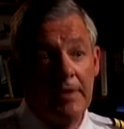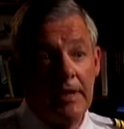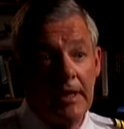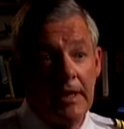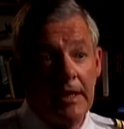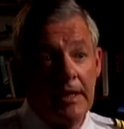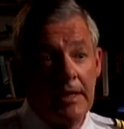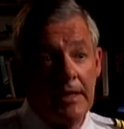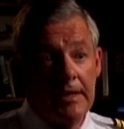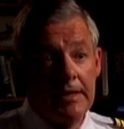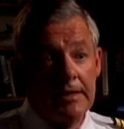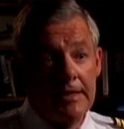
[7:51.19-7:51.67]

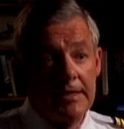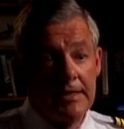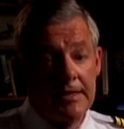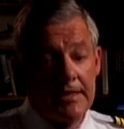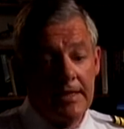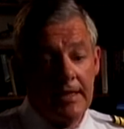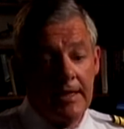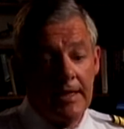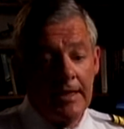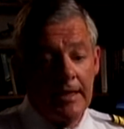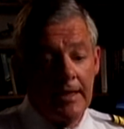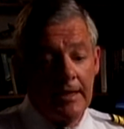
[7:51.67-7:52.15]
uh, to
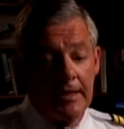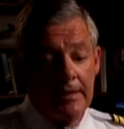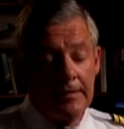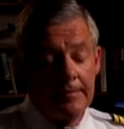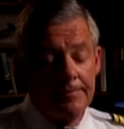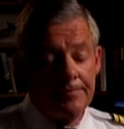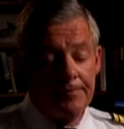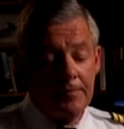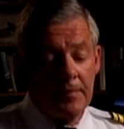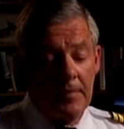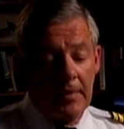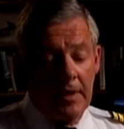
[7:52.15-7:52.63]
see
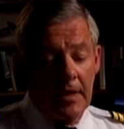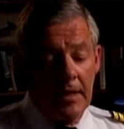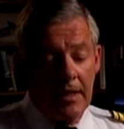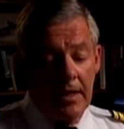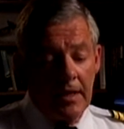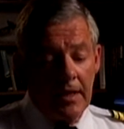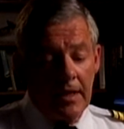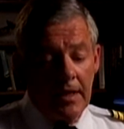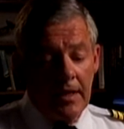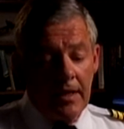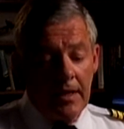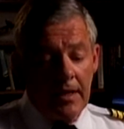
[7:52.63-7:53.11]
um,
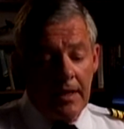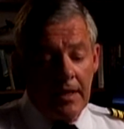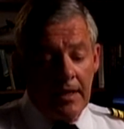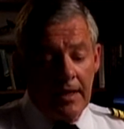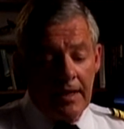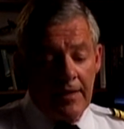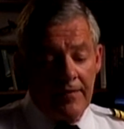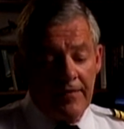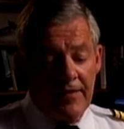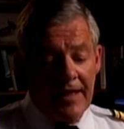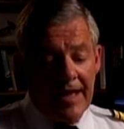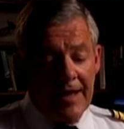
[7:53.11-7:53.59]

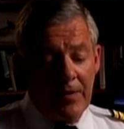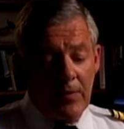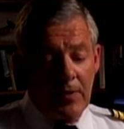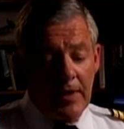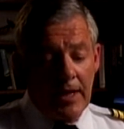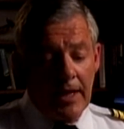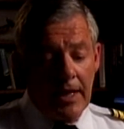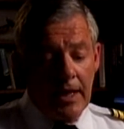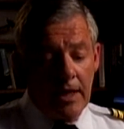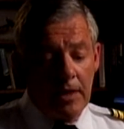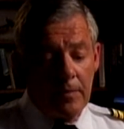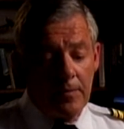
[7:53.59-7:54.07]
if that
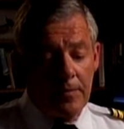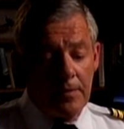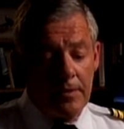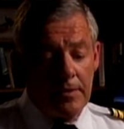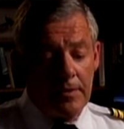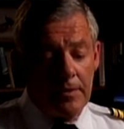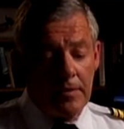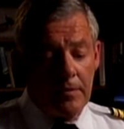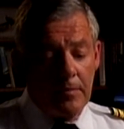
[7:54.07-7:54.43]
would help.